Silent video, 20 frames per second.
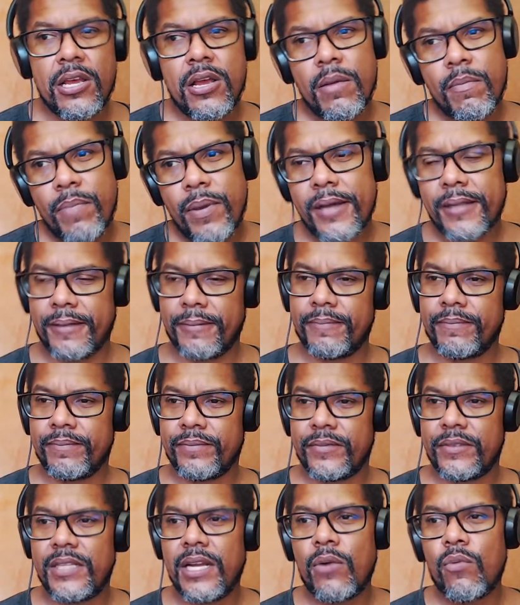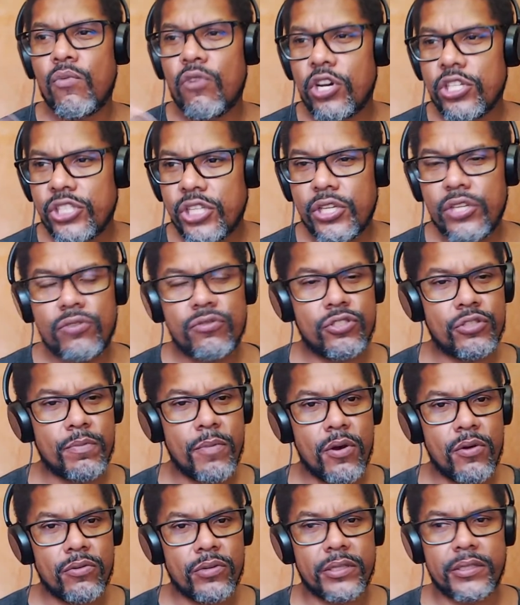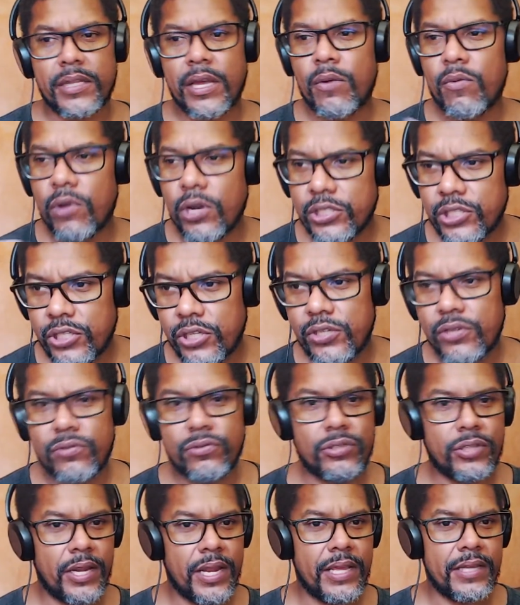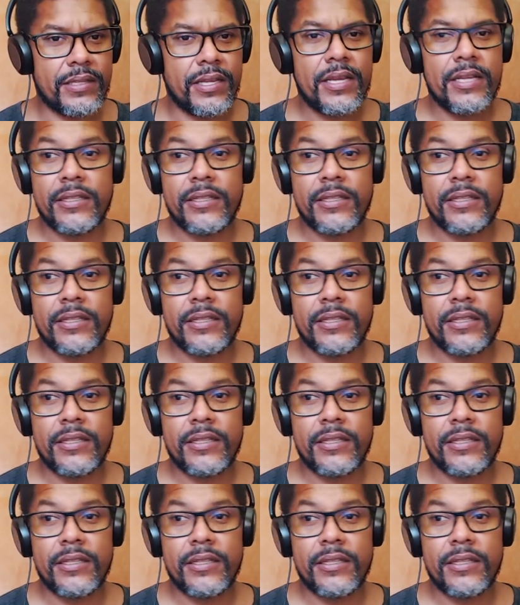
but they're watching you smoke. They're watching you drink.